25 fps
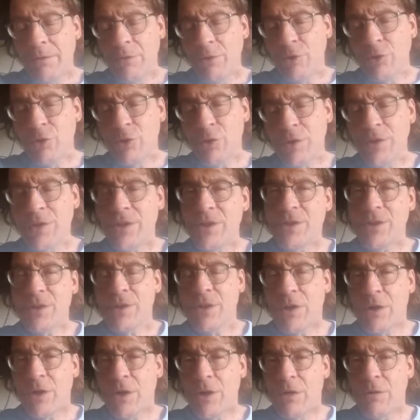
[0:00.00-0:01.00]
Your choices
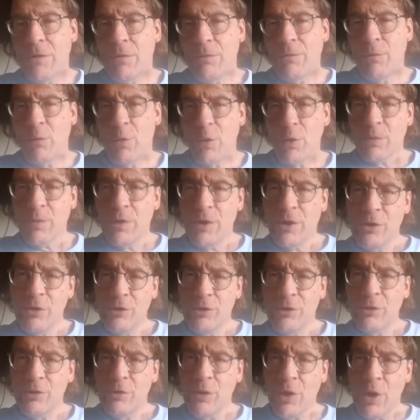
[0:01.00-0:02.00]
are four three
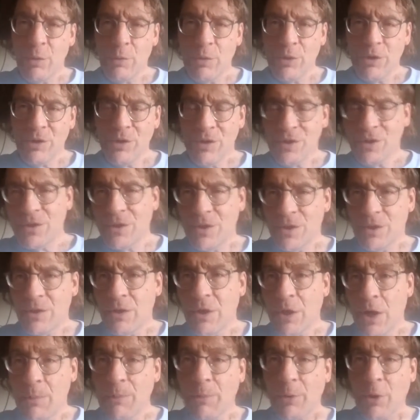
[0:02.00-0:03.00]
two two zero, which is
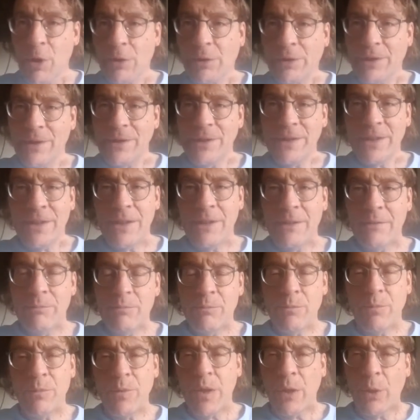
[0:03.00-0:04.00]
Upper
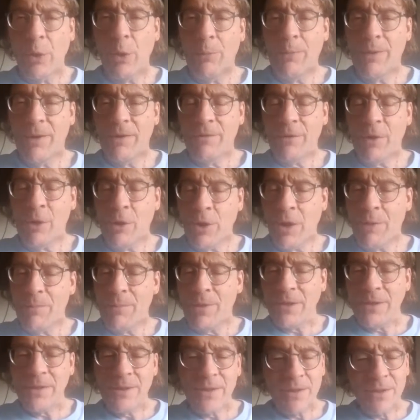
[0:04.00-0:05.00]
Arlington, a little bit of
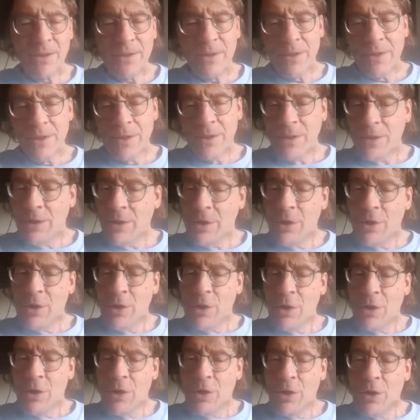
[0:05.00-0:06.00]
Columbus,
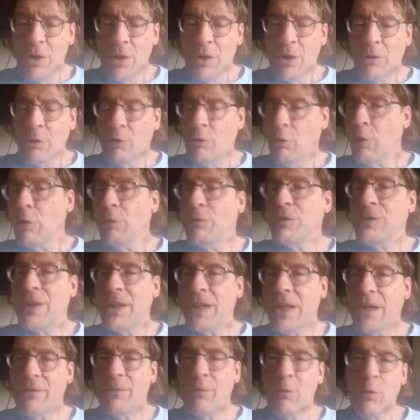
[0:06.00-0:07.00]
Grove
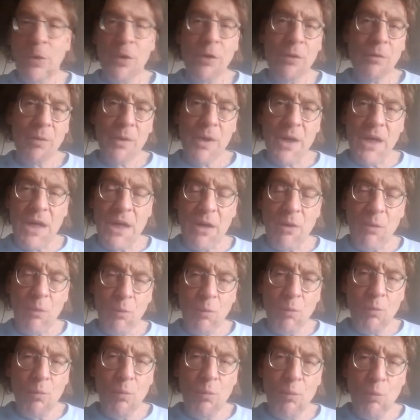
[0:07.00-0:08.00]
City, four three
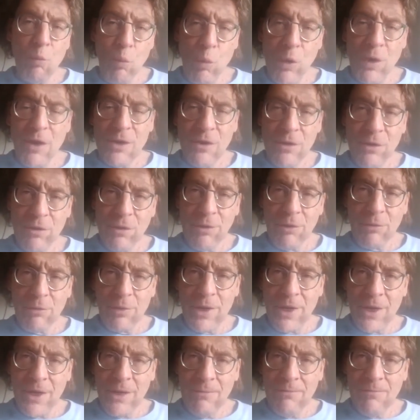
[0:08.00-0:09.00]
one two
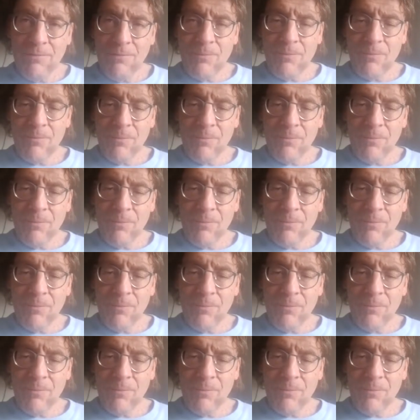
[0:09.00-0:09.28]
three.